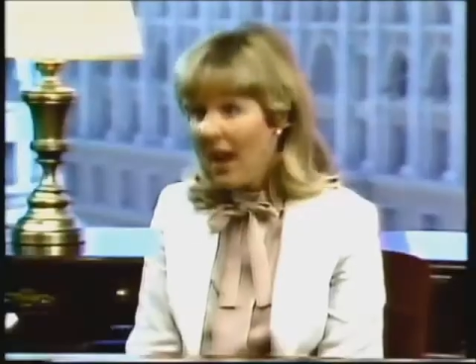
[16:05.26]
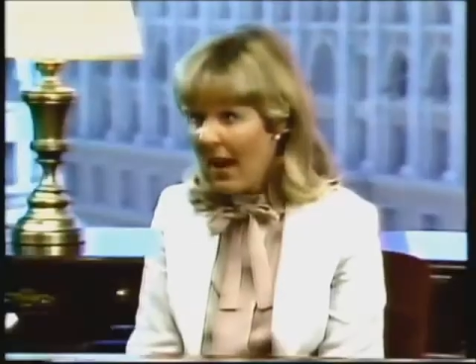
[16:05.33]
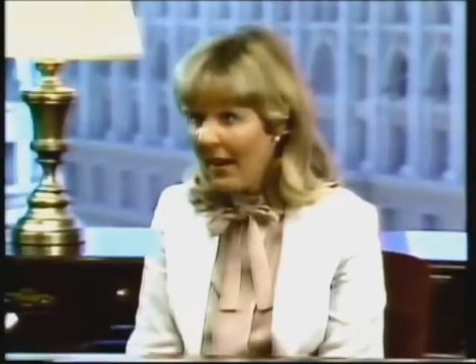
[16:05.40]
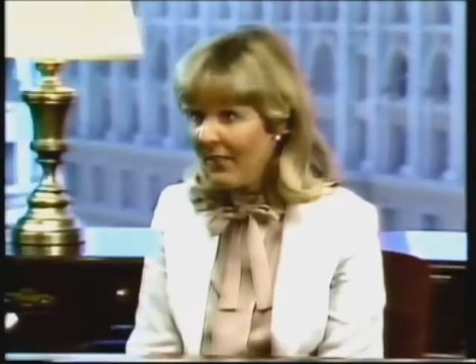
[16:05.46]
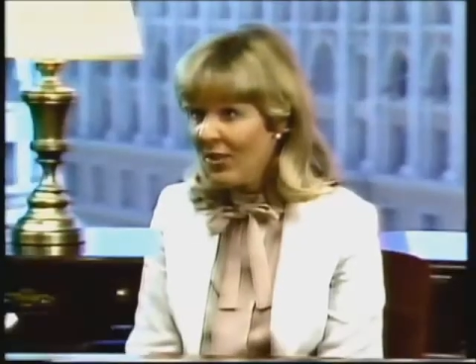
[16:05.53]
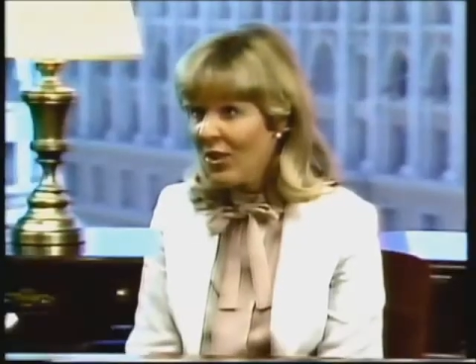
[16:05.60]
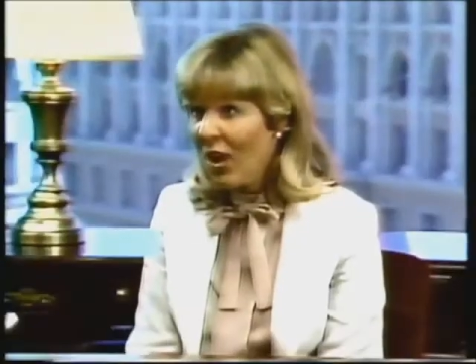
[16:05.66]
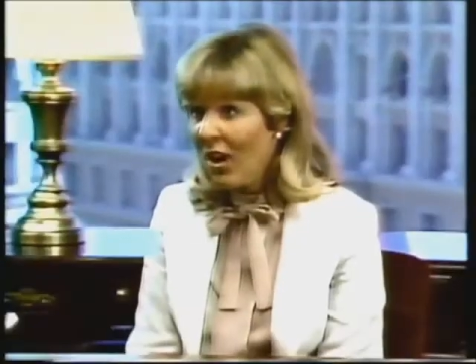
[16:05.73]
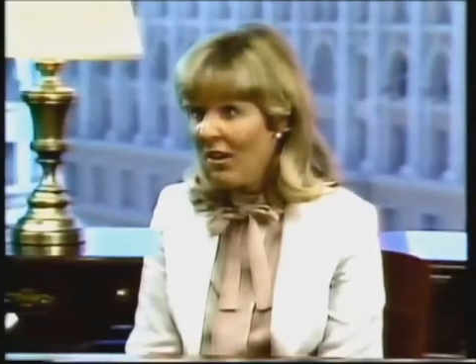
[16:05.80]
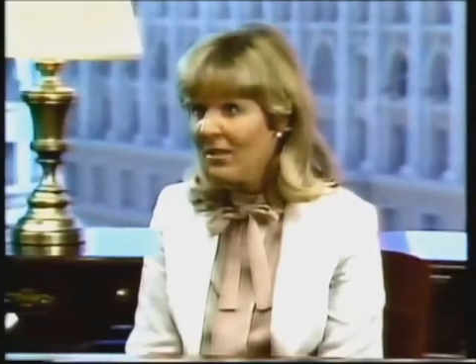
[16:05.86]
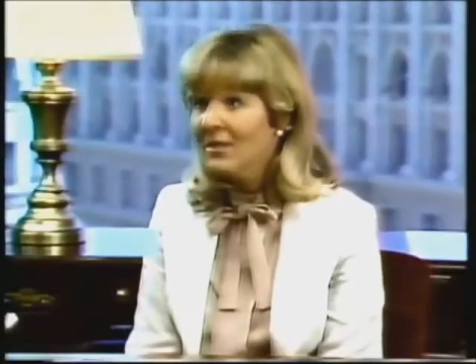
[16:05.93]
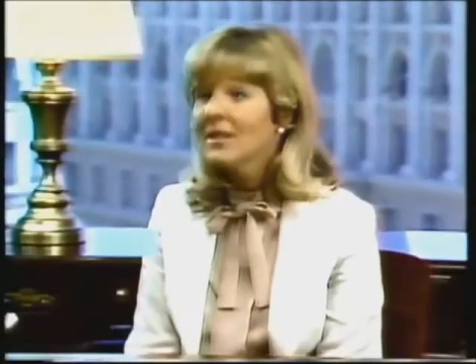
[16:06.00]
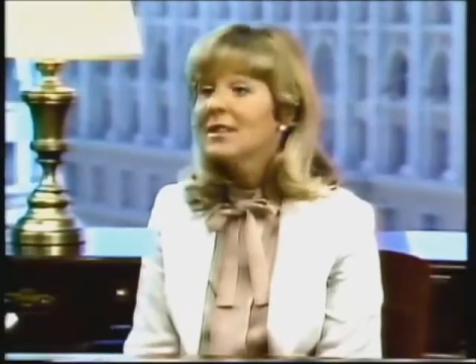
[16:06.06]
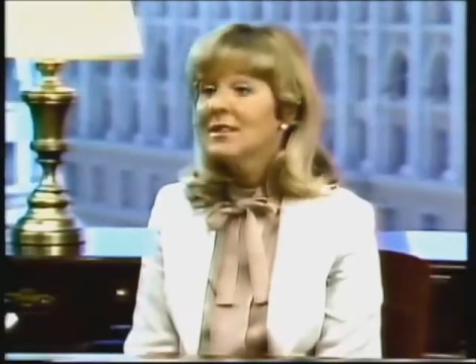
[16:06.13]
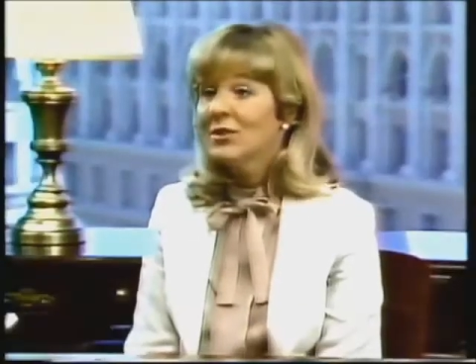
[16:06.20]
Tylenol
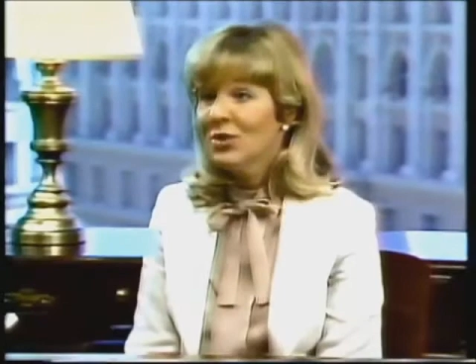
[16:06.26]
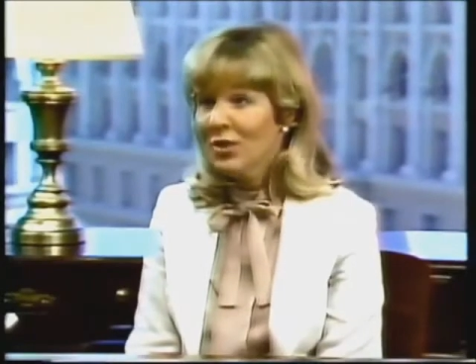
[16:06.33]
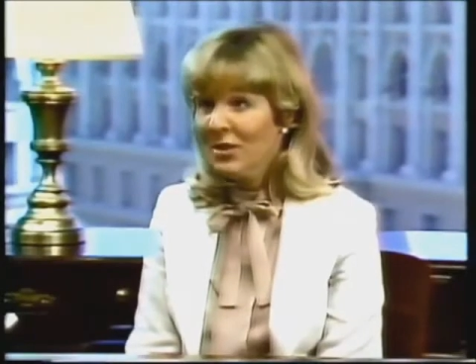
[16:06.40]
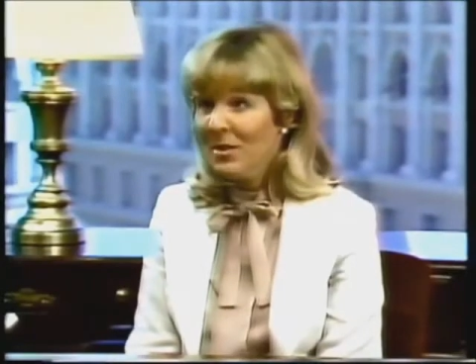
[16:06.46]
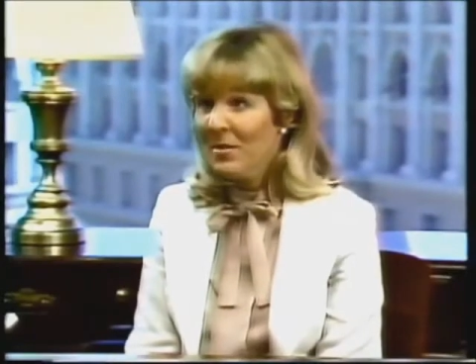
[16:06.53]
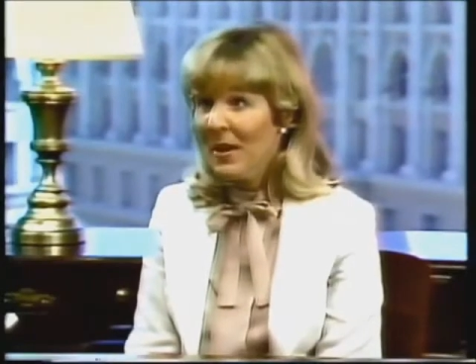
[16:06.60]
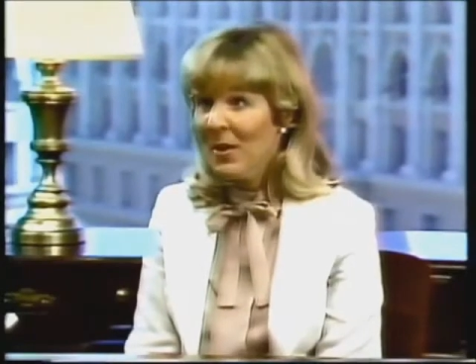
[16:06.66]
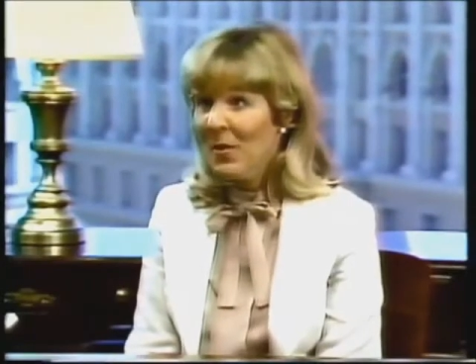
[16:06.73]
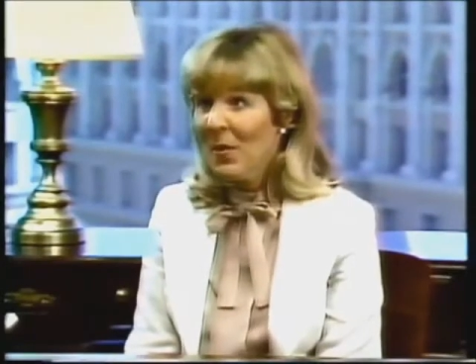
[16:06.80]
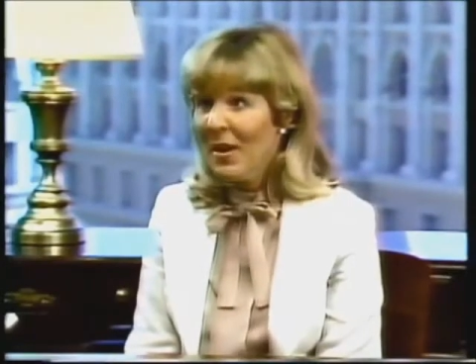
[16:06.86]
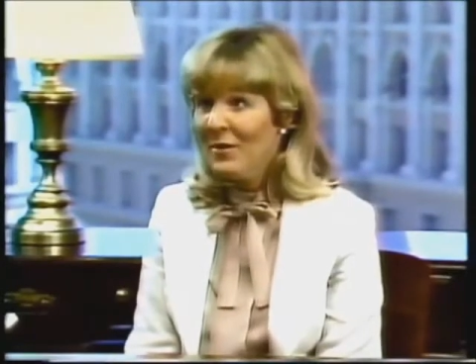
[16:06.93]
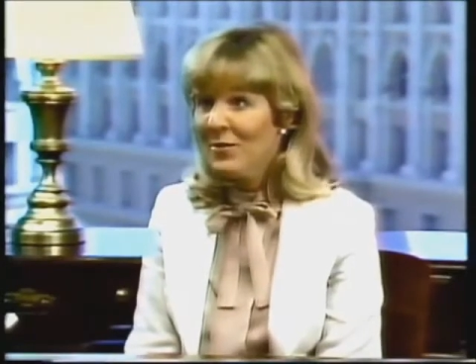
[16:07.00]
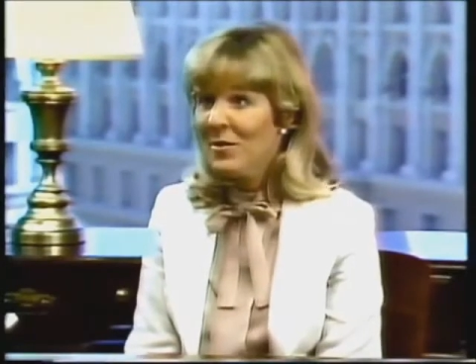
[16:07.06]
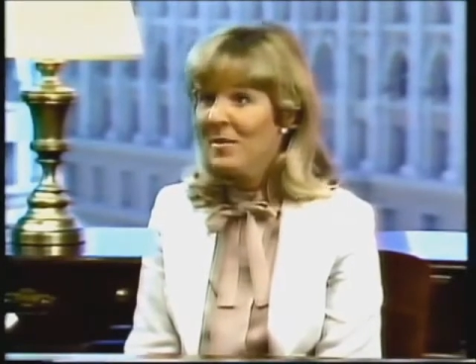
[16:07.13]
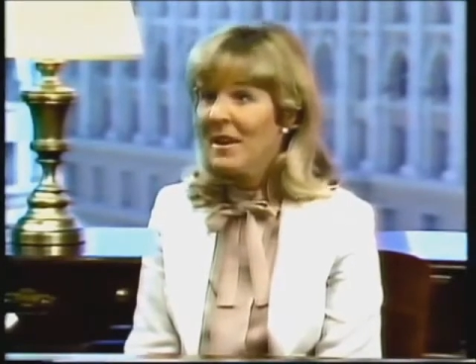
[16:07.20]
took the pain
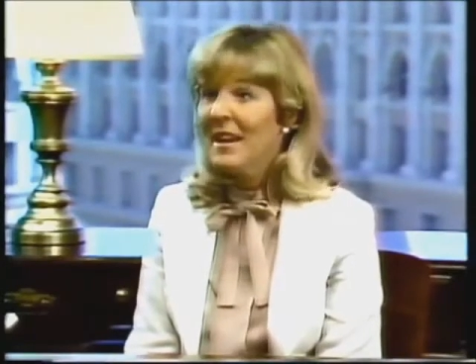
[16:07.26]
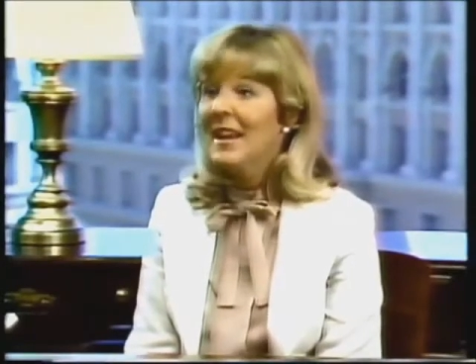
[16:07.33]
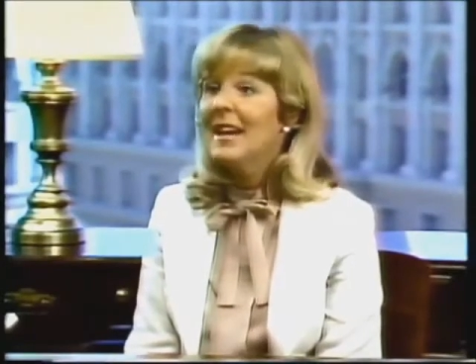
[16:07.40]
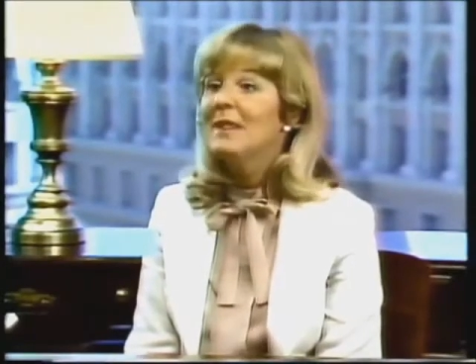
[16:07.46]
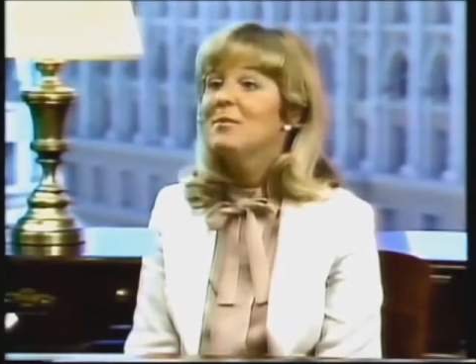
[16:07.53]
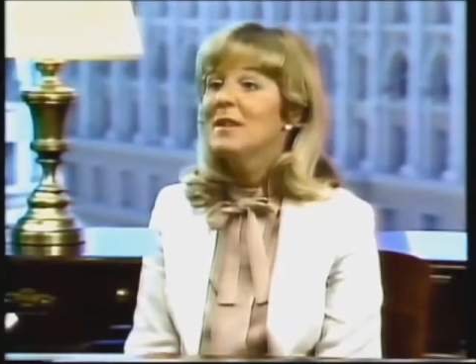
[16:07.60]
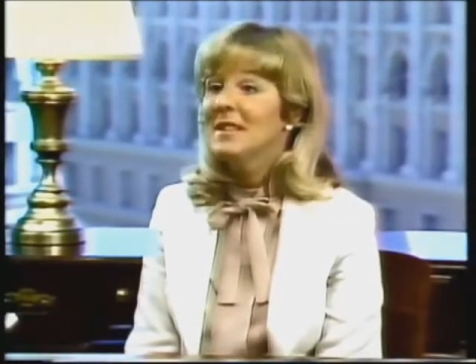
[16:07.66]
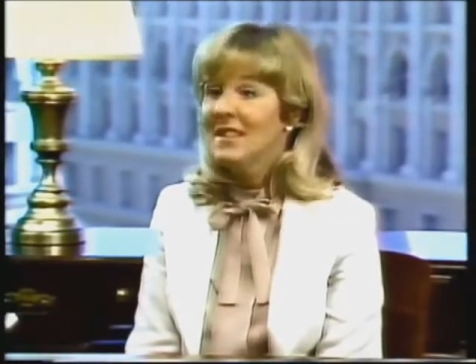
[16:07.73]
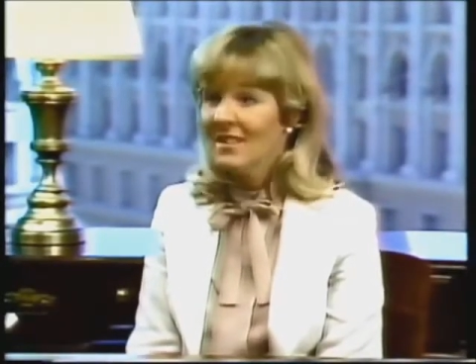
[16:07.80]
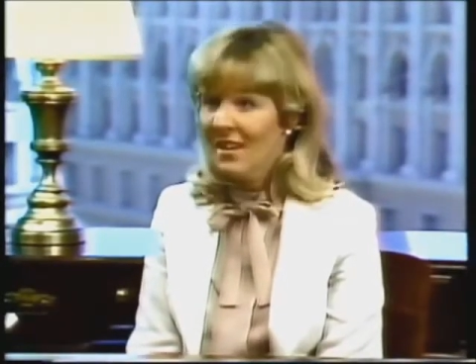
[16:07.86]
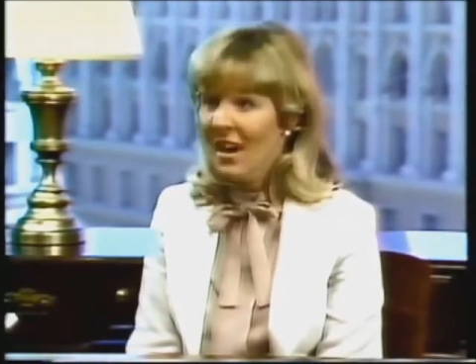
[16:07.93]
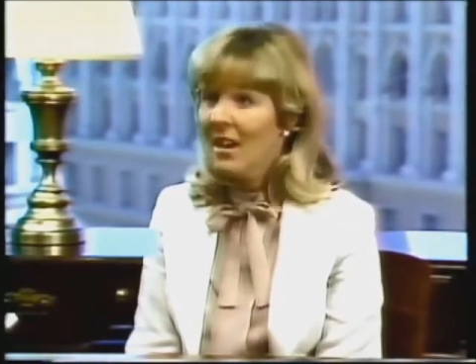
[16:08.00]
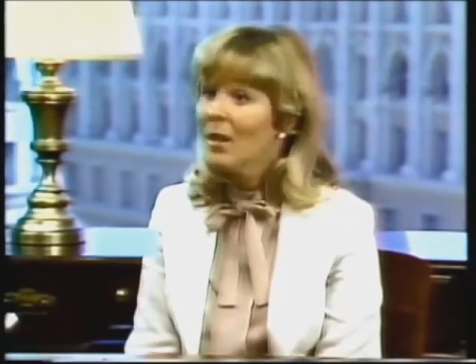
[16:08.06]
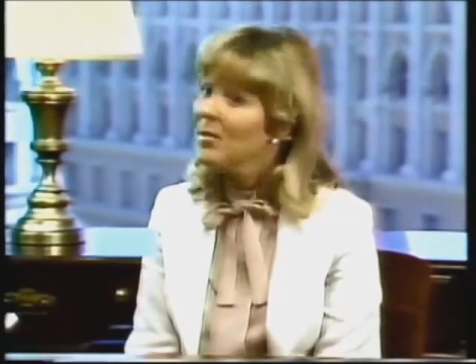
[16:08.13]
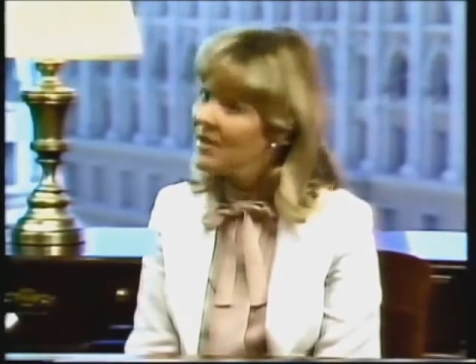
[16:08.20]
away from my head but did
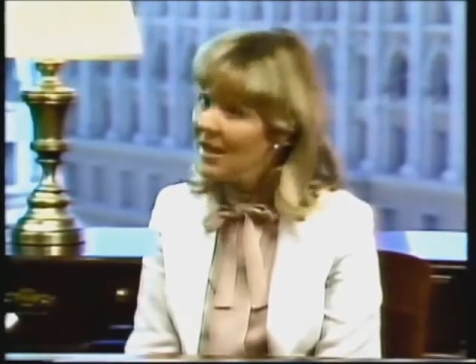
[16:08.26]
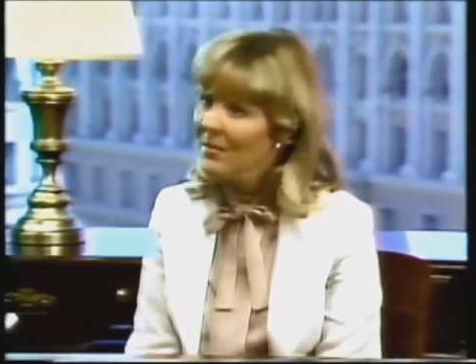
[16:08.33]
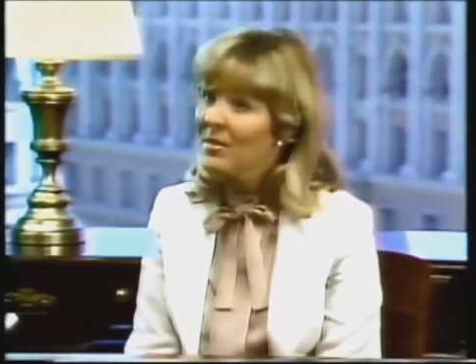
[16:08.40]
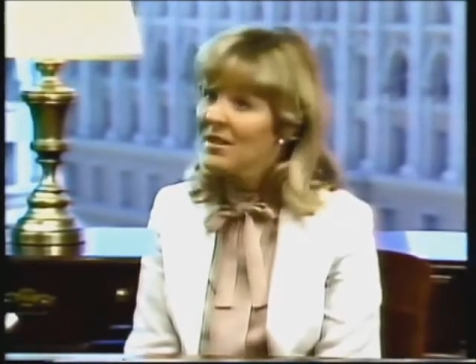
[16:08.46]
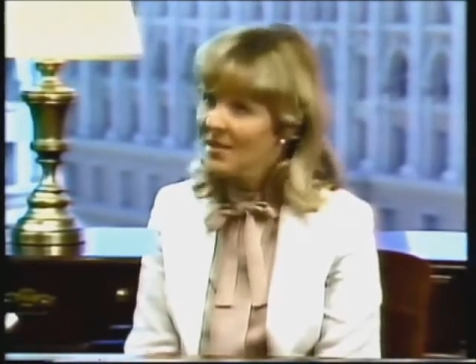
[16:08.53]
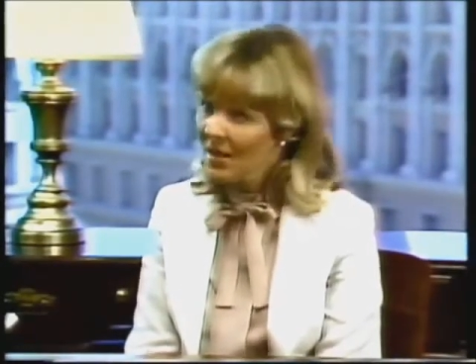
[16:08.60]
not upset my